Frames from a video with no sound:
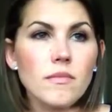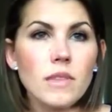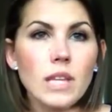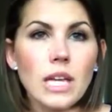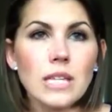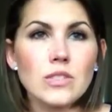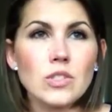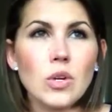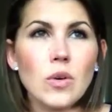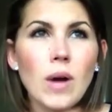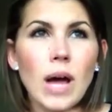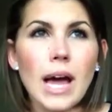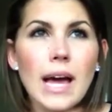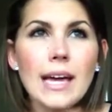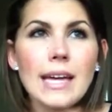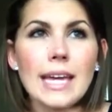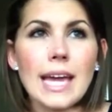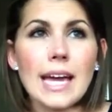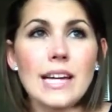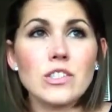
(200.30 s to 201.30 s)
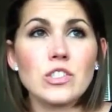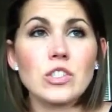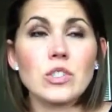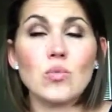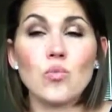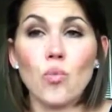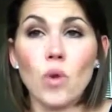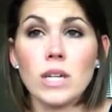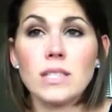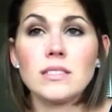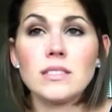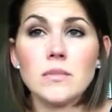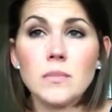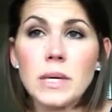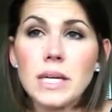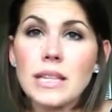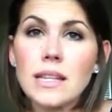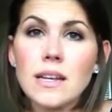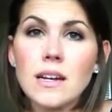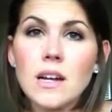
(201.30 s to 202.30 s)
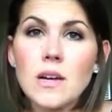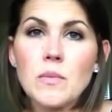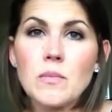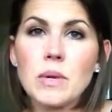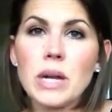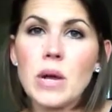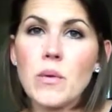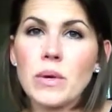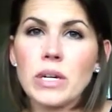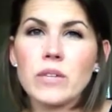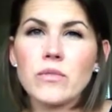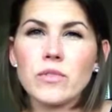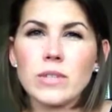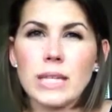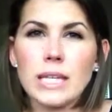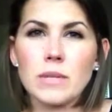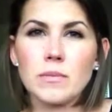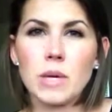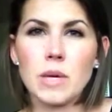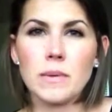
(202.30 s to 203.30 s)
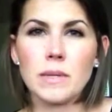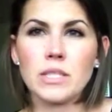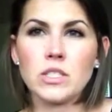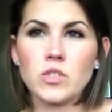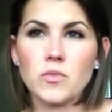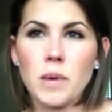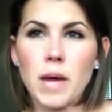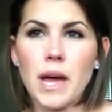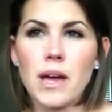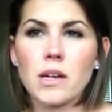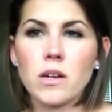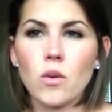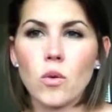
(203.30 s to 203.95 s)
So I actually want to pick that up, but I want it for like my beach bag,